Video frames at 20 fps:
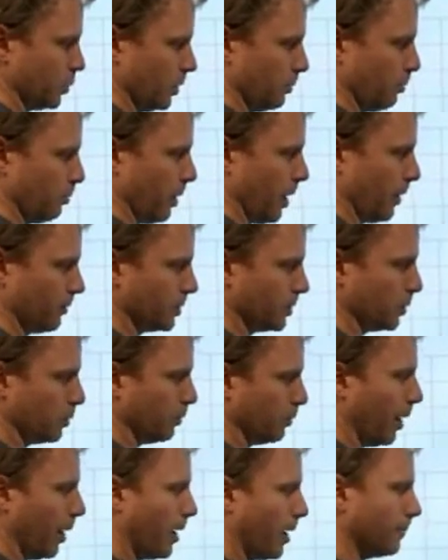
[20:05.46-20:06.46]
over 2 and
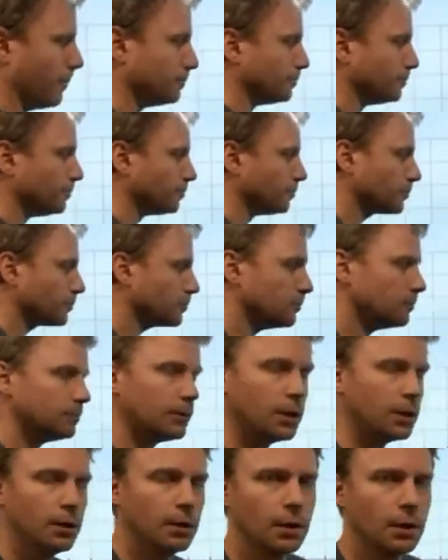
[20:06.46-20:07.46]
pi,
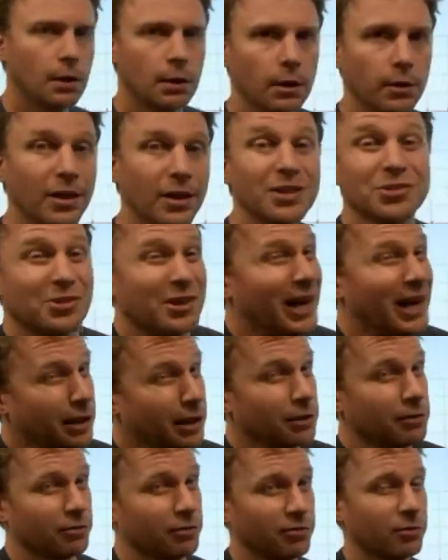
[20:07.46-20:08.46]
things are
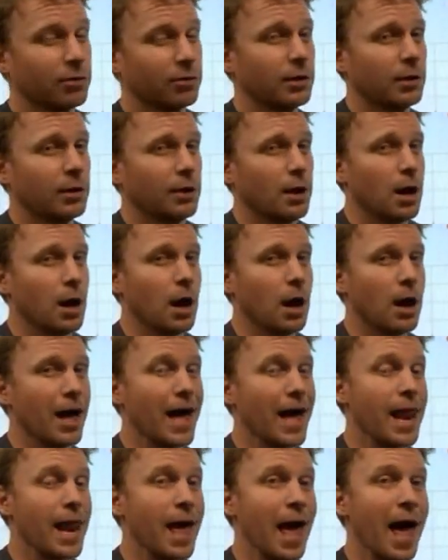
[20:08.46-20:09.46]
negative.
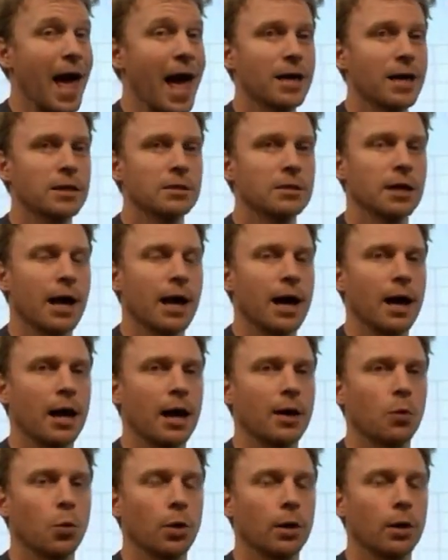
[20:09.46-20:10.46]
And
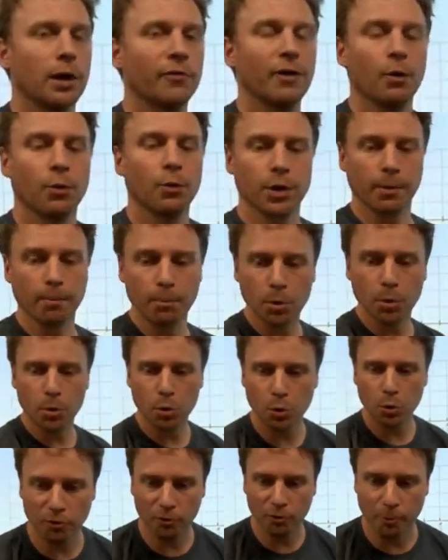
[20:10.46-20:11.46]
if I were to
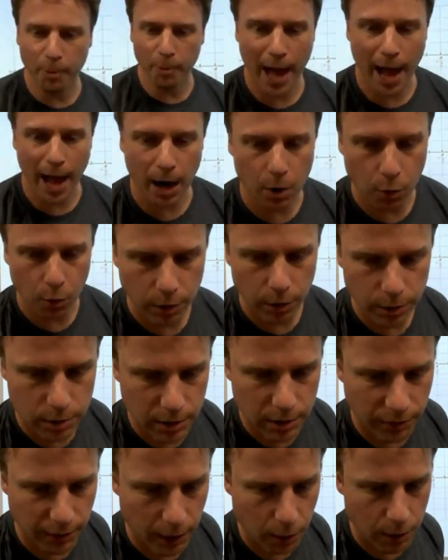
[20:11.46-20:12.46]
move backwards, if
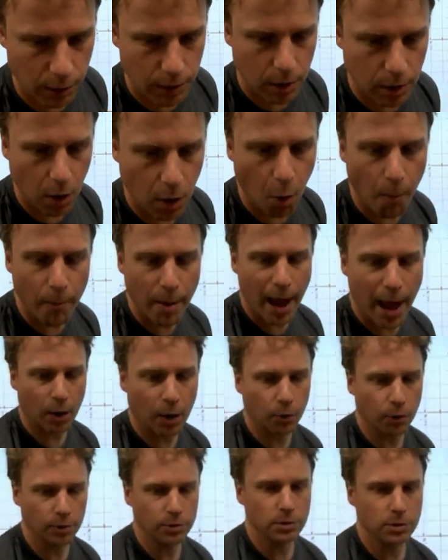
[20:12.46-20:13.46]
I were to go
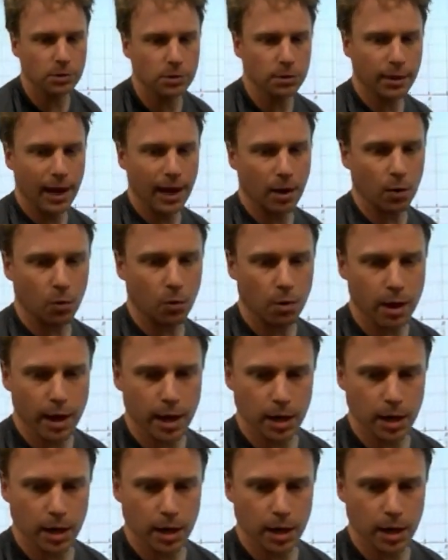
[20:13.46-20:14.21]
backwards that way,